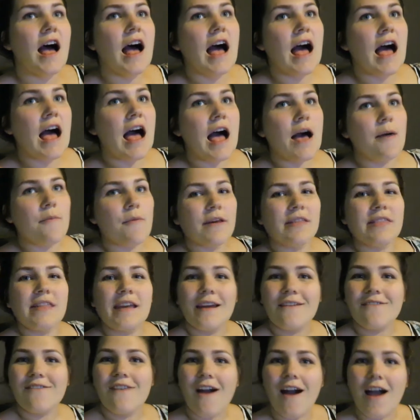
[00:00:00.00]
I
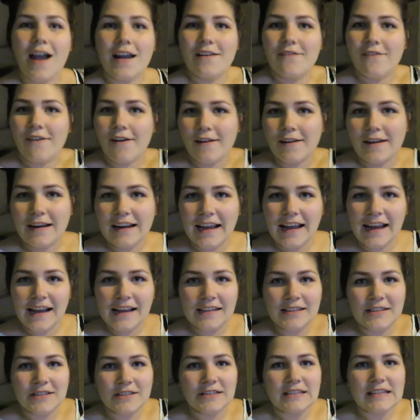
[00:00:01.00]
think I've kind of already
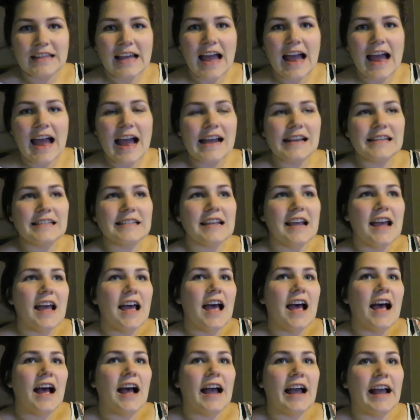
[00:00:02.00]
answered that.
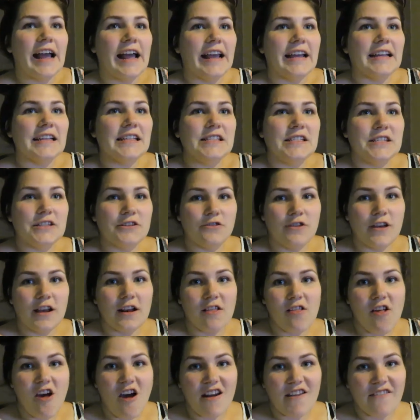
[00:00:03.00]
I do get
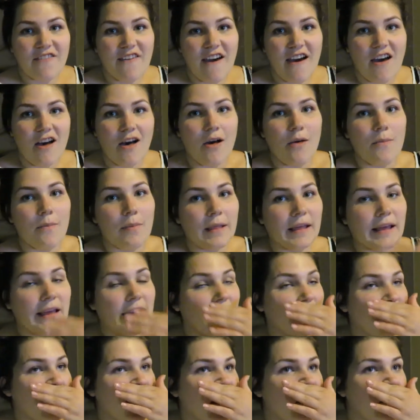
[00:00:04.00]
a lot of help. Like
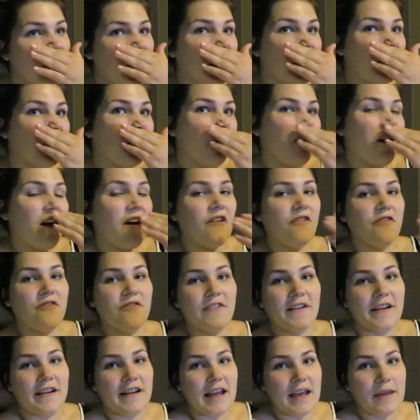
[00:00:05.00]
if I want to go out
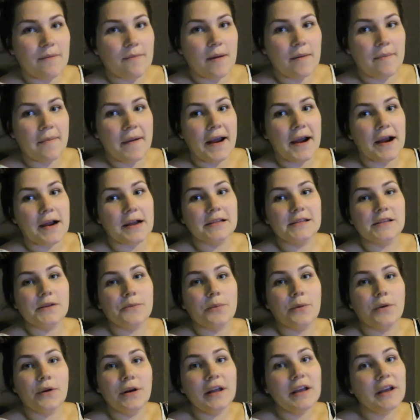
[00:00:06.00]
for a night, my parents are
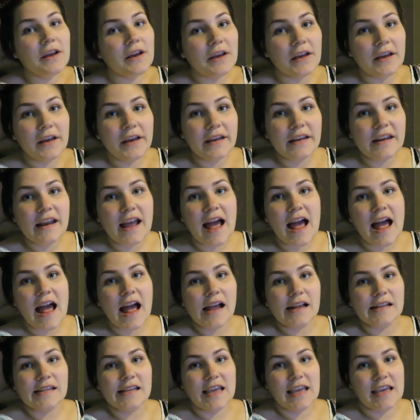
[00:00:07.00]
pretty good
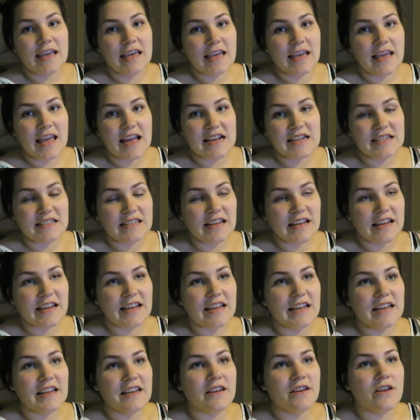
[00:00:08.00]
at taking
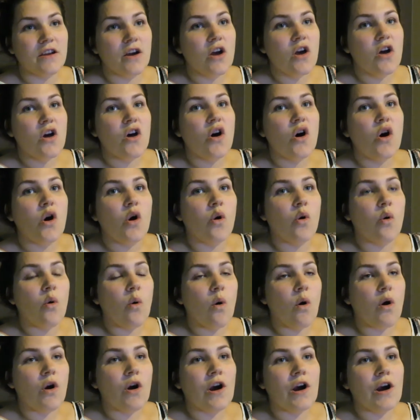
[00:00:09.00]
Kenton,
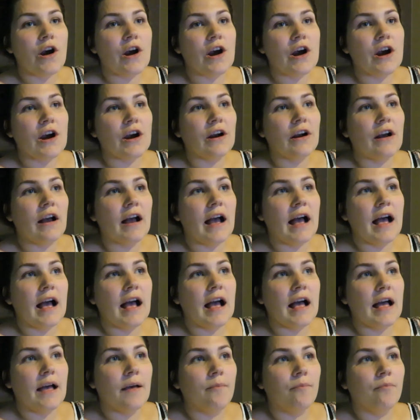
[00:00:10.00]
or
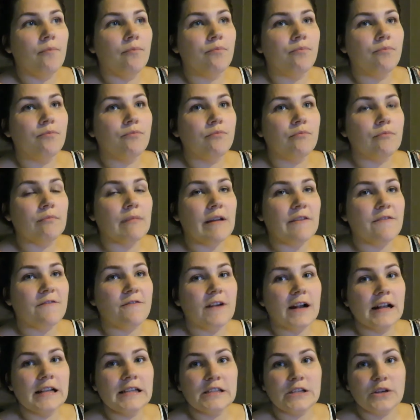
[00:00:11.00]
my
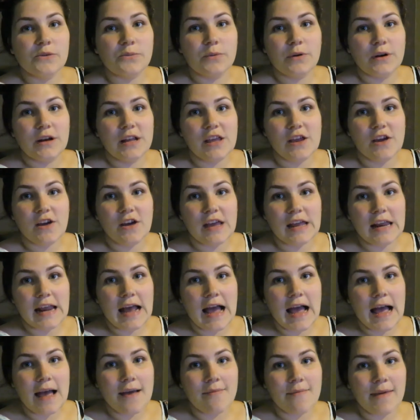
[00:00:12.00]
friends are pretty good
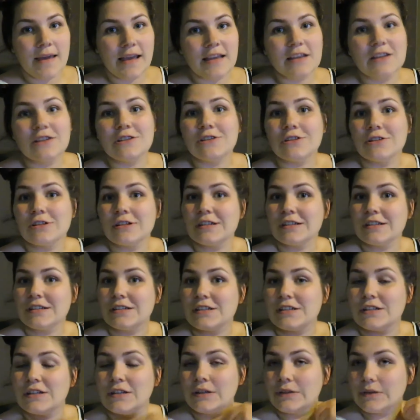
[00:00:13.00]
at making sure
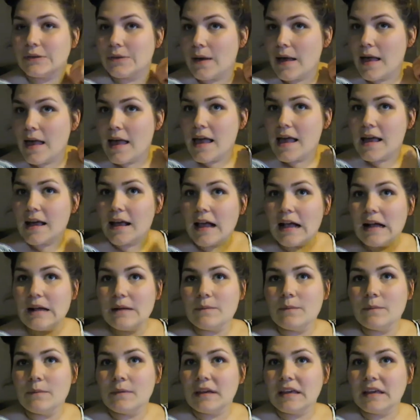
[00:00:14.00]
to come